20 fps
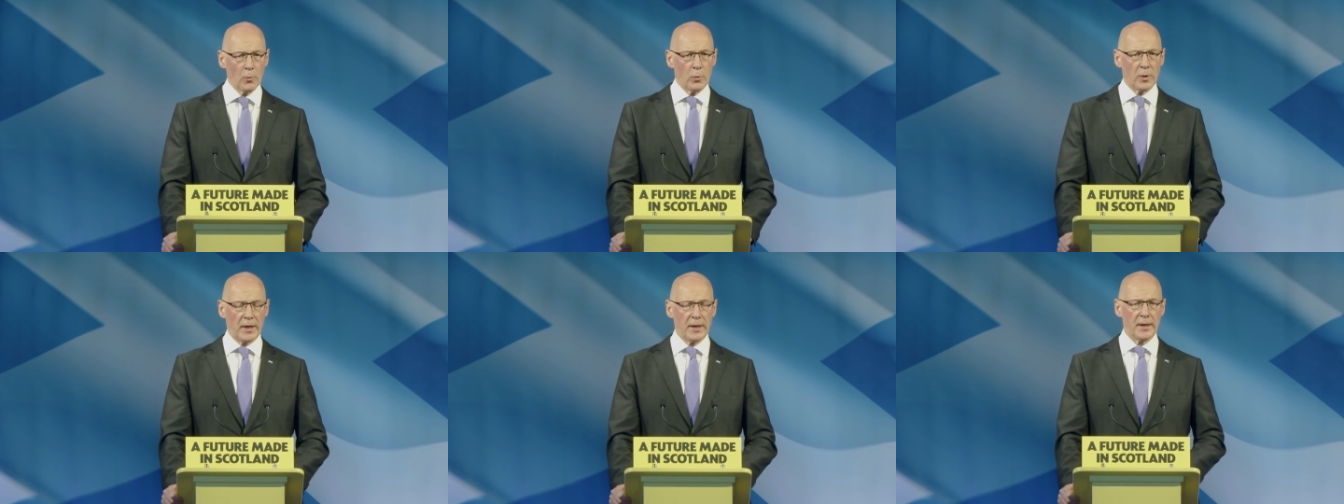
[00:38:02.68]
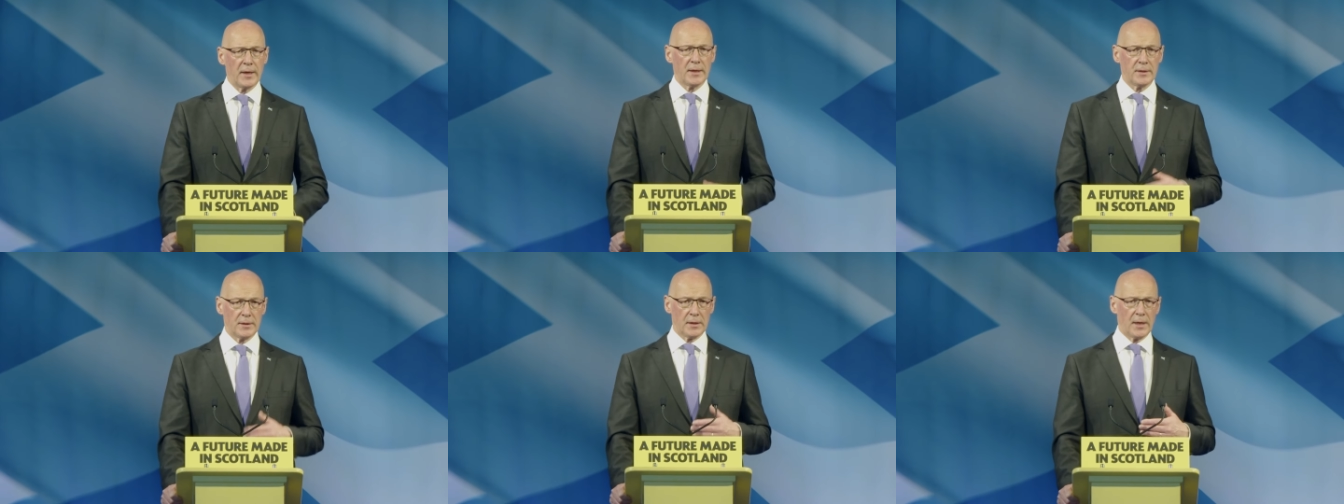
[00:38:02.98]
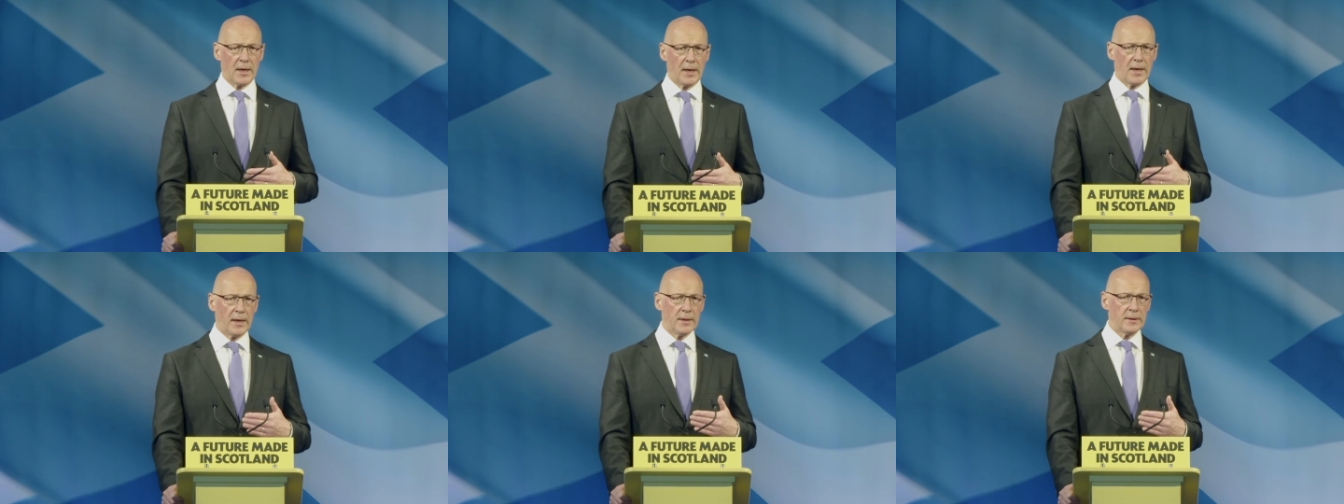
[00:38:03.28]
Well,
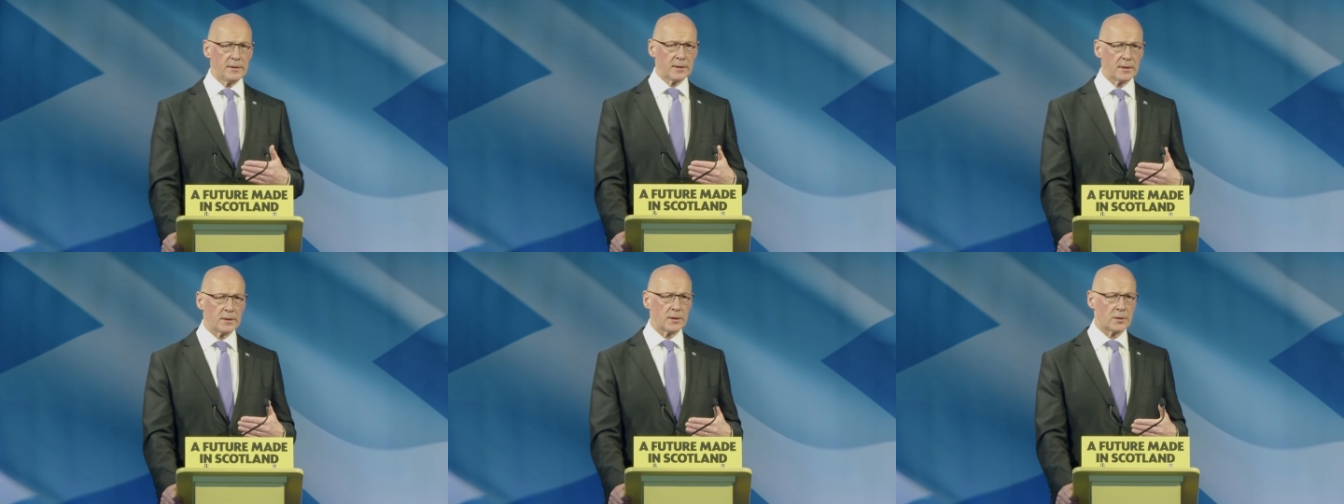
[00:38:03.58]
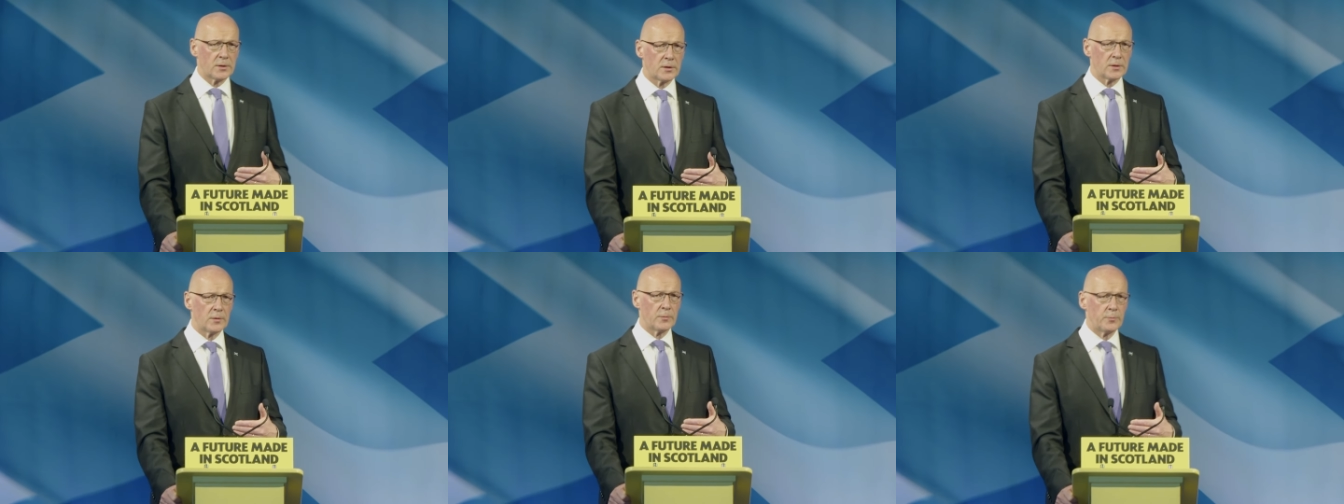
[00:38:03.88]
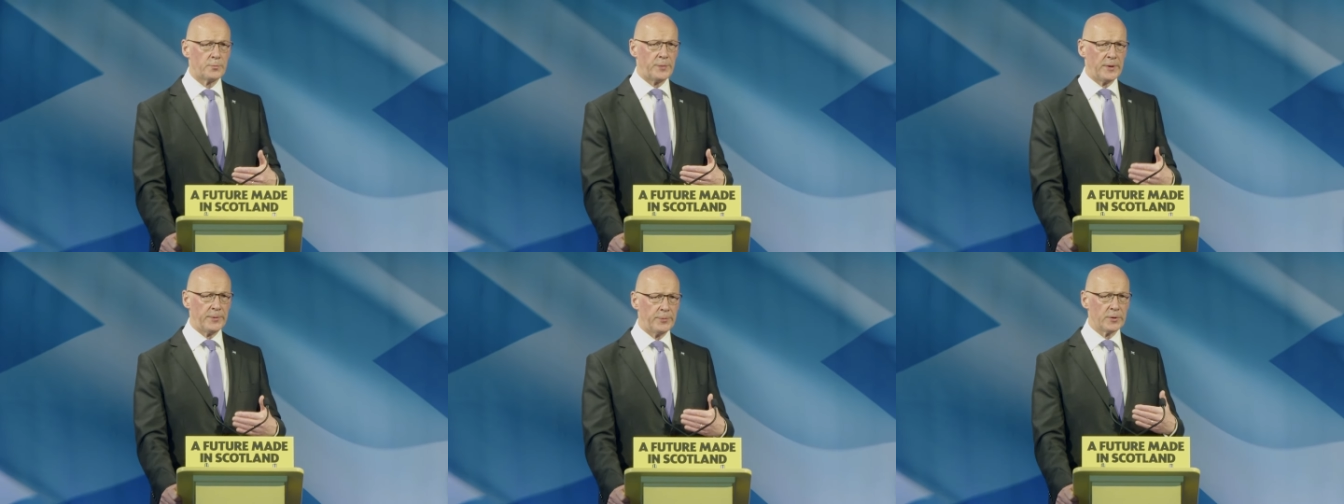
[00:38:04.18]
I think
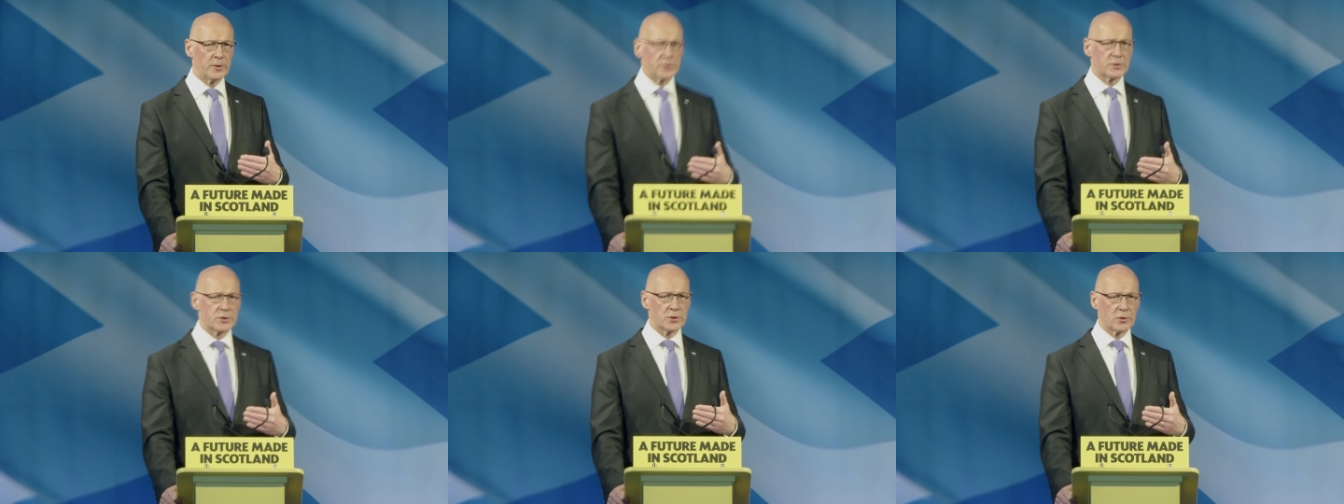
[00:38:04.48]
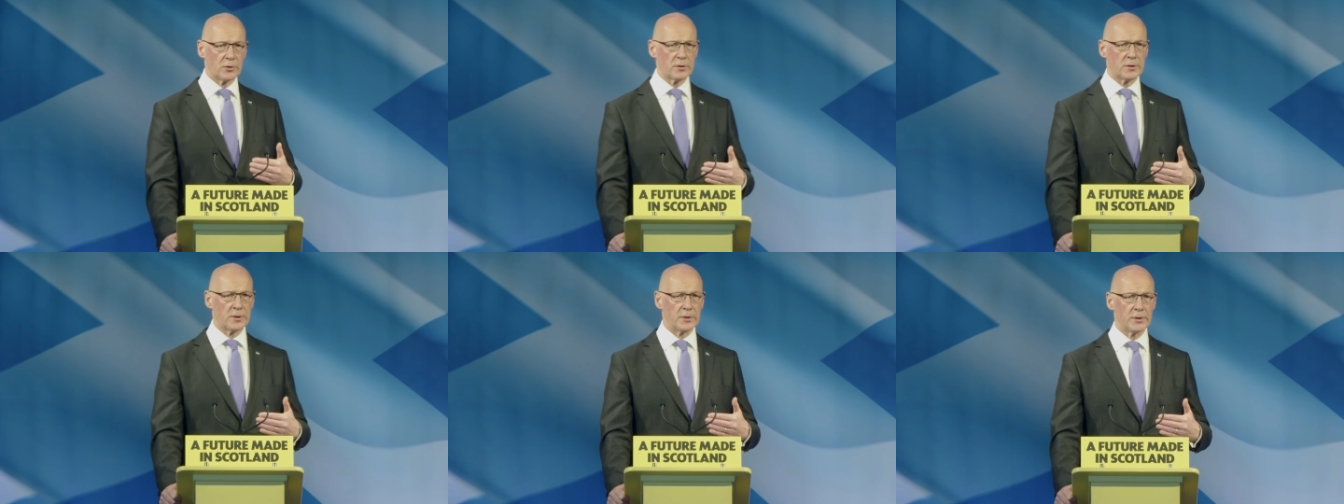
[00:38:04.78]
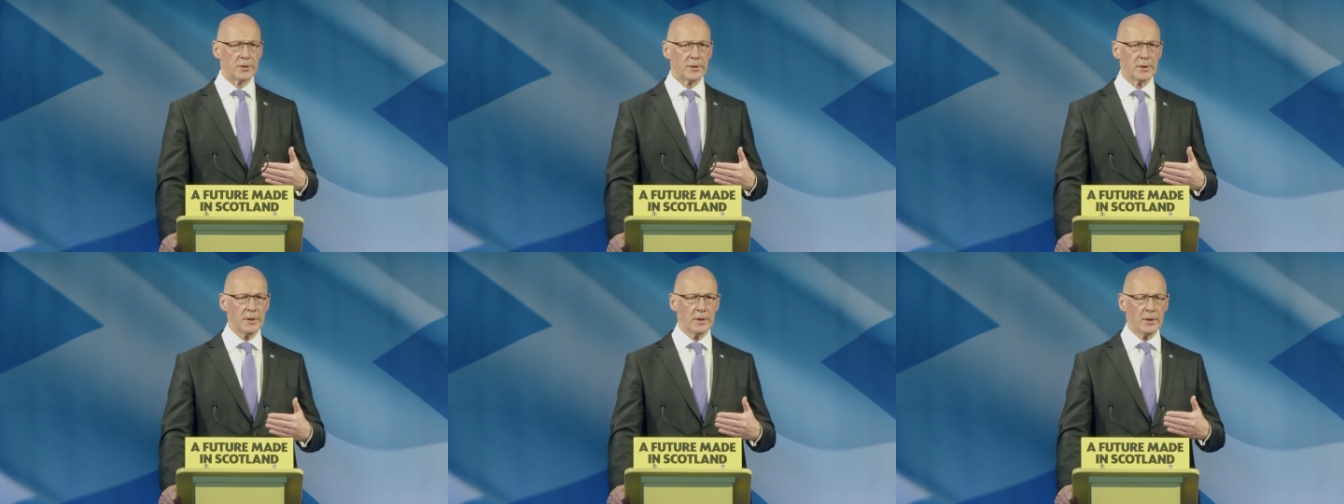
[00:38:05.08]
people in
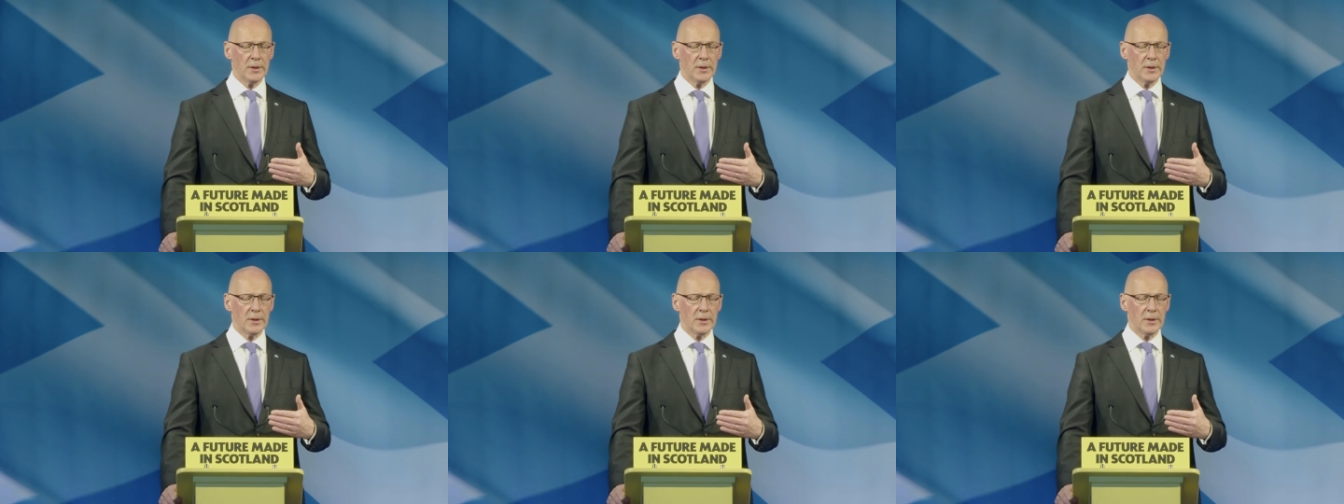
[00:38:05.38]
Scotland